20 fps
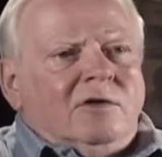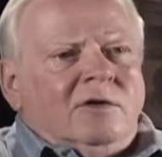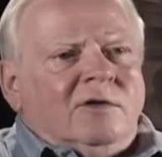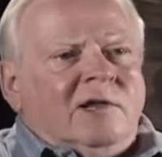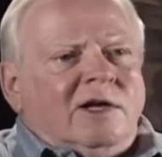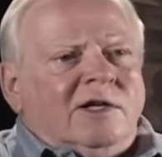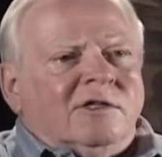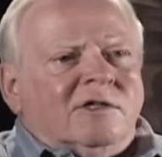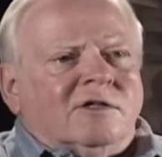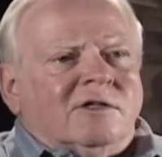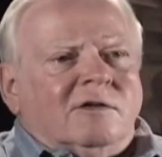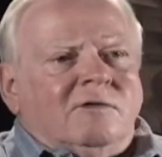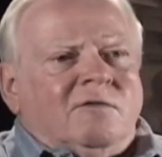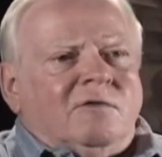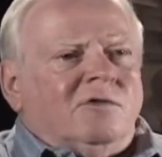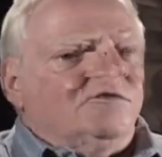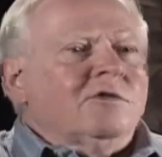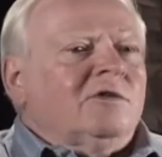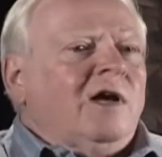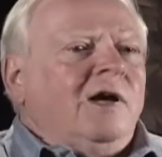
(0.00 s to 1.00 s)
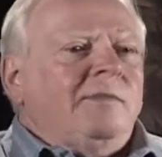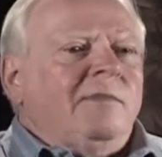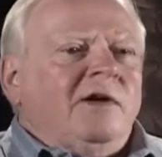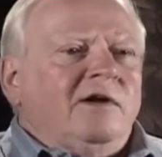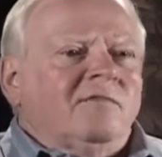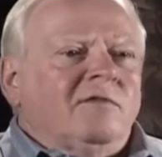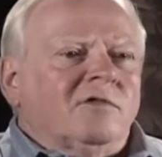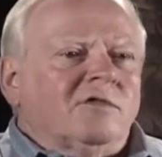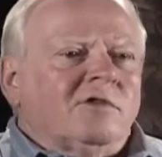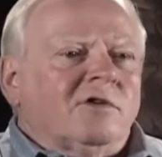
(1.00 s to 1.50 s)
That's the first time I
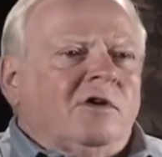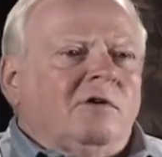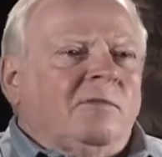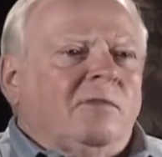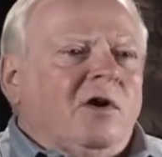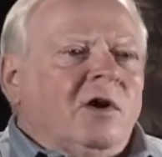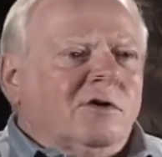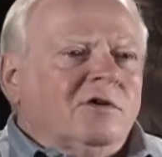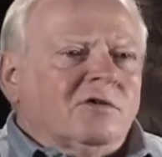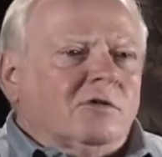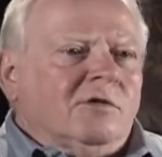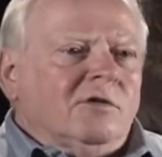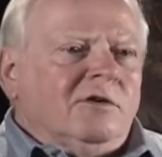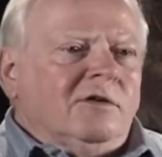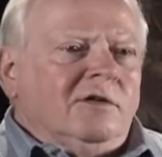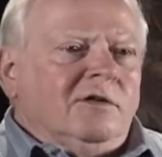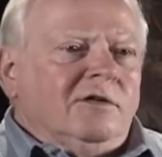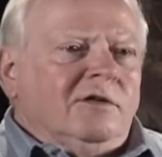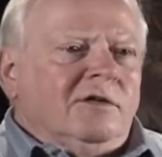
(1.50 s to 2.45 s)
ever saw margarine.